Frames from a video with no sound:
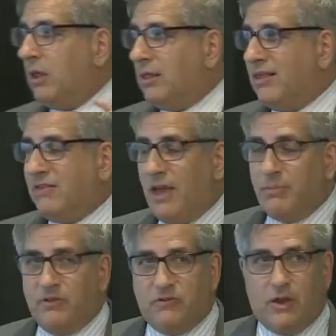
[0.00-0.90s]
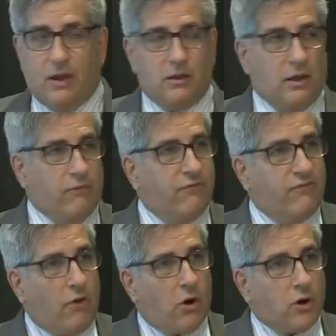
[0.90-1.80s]
this happens daily,
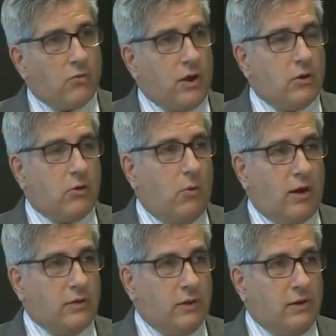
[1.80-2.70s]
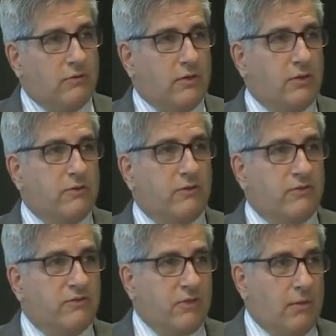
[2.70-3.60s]
far greater quantities than the
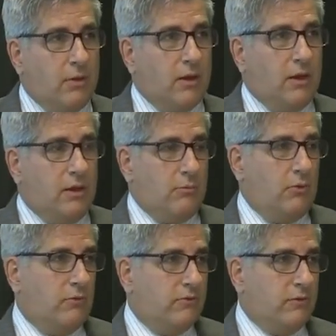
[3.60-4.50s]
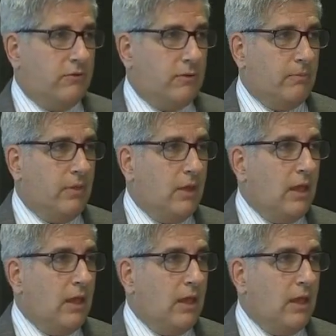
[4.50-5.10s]
systemic immune system.